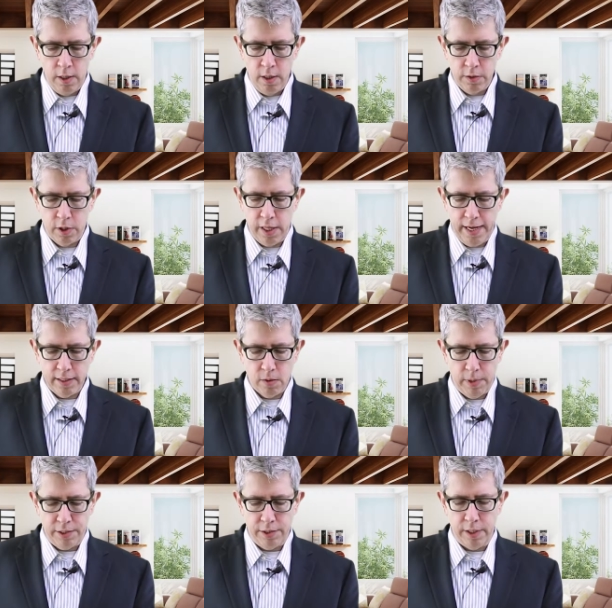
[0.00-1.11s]
So the last
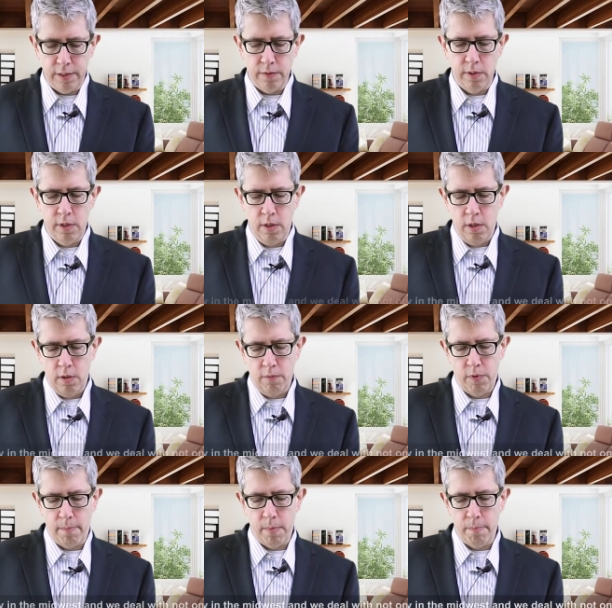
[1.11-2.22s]
question is
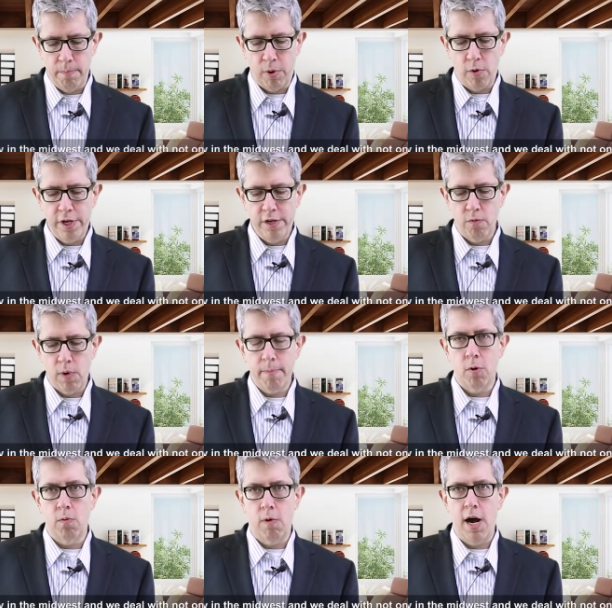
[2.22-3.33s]
from Burning
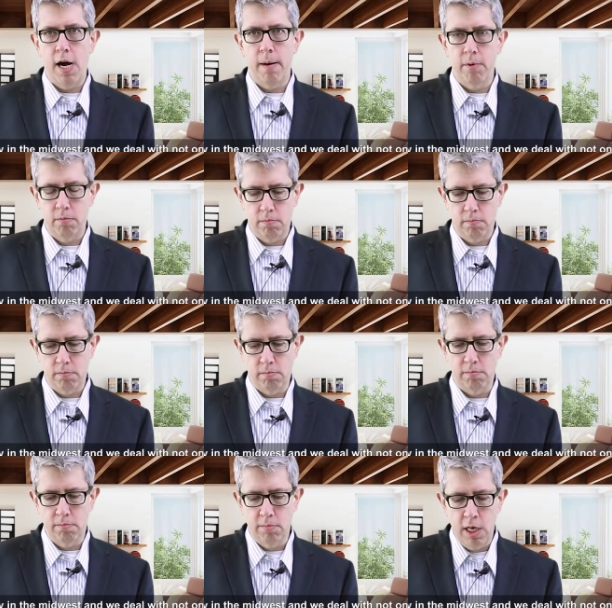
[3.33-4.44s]
Rubber Rob.
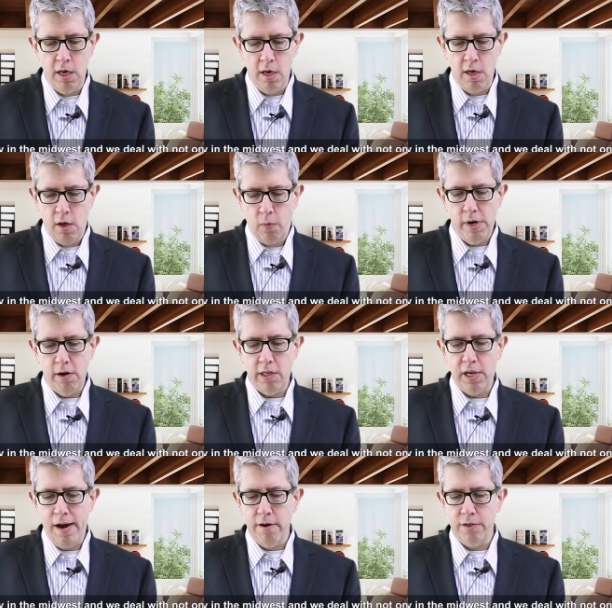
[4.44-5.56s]
We are a
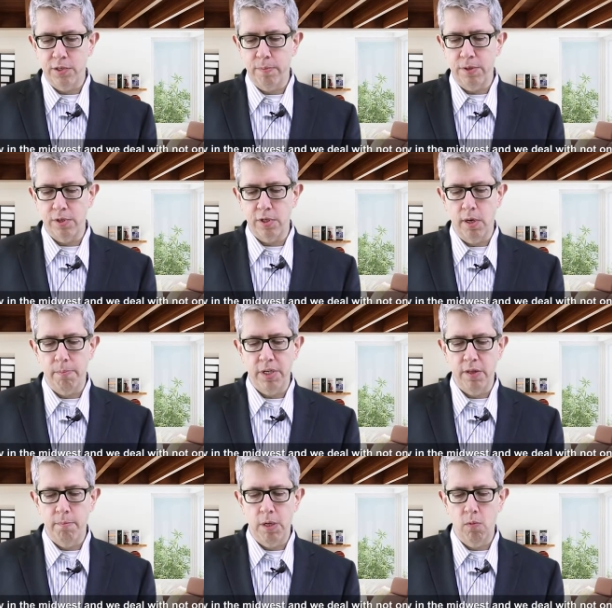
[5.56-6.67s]
tire distribution company
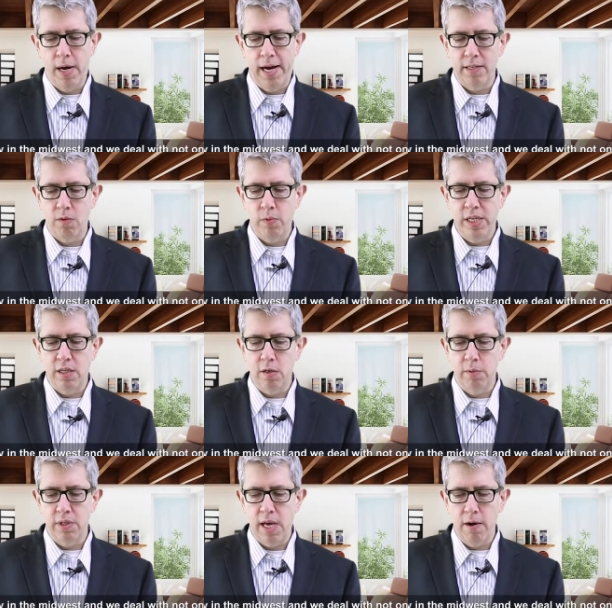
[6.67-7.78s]
in the Midwest, and we deal
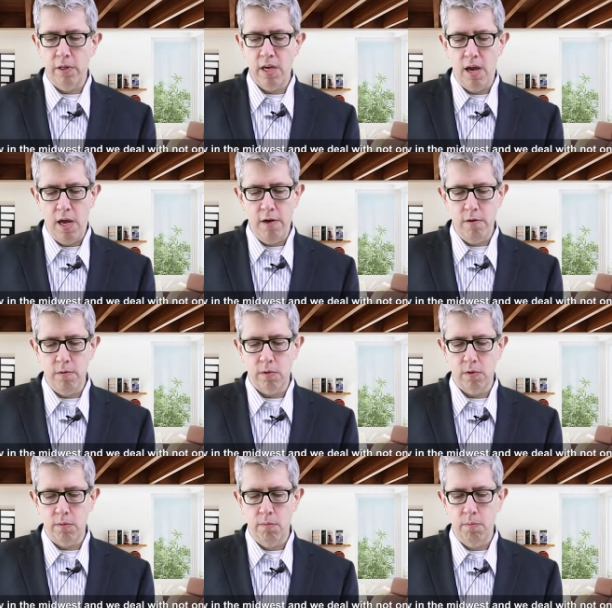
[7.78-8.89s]
with not only end
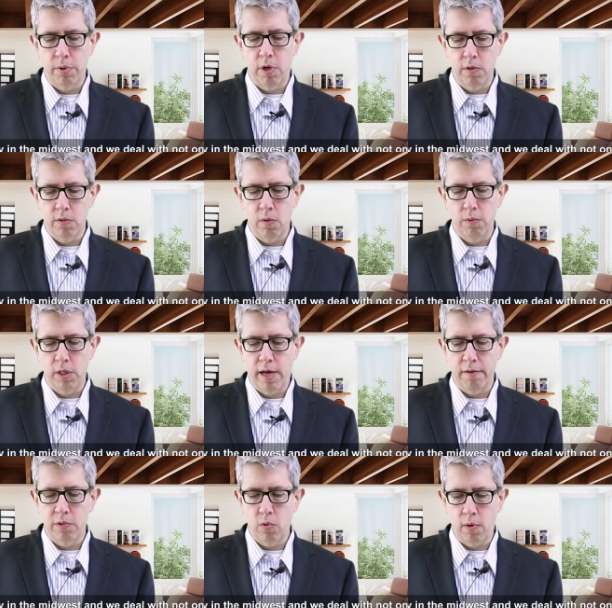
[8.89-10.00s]
users, but also with a
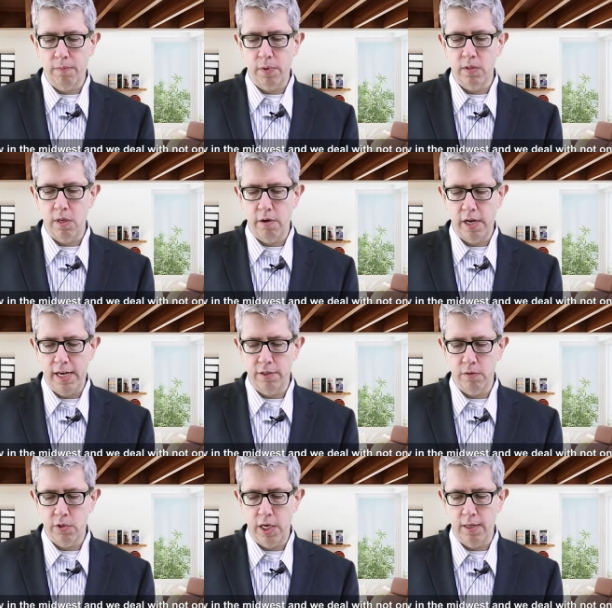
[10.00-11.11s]
lot of storefronts that are
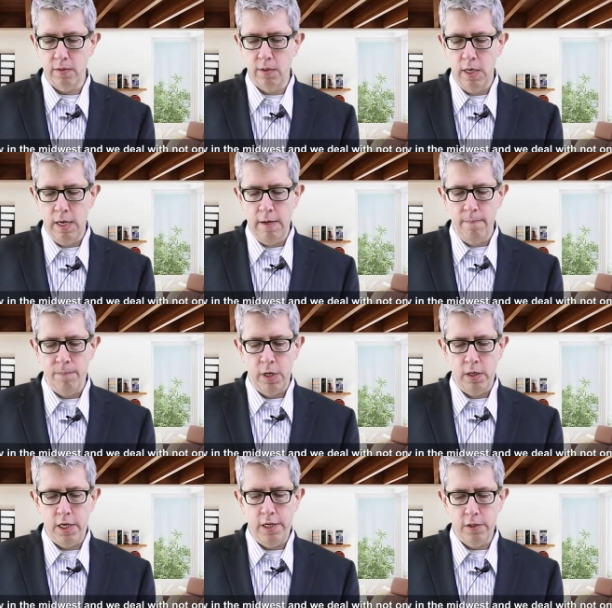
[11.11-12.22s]
national chains.
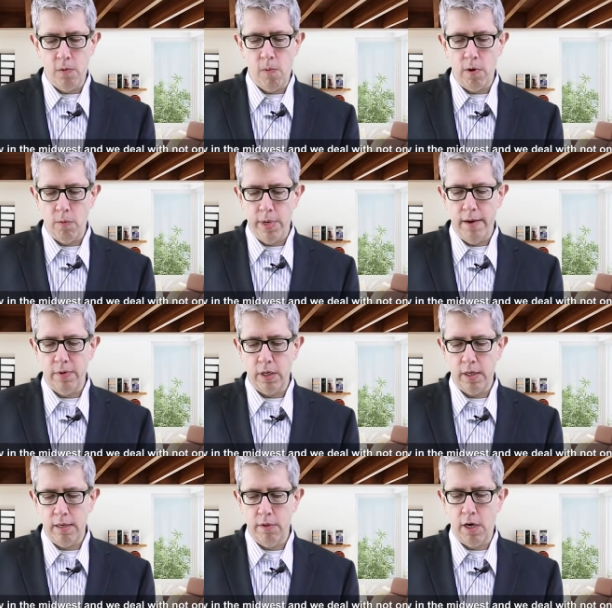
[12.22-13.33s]
Each quarter, we have
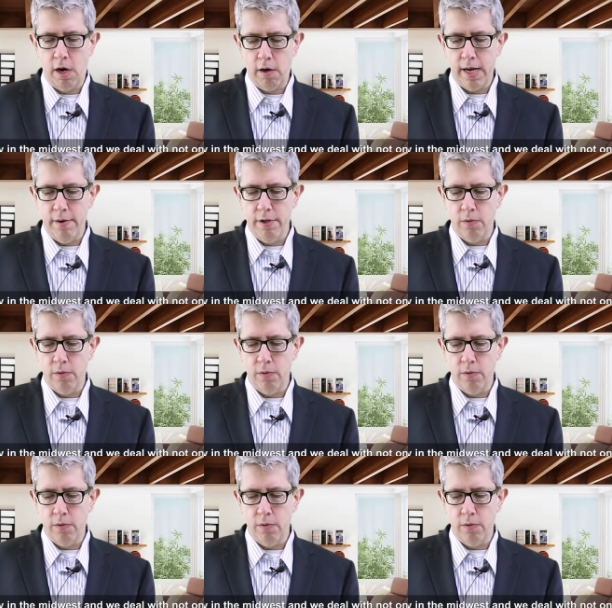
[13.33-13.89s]
our accounting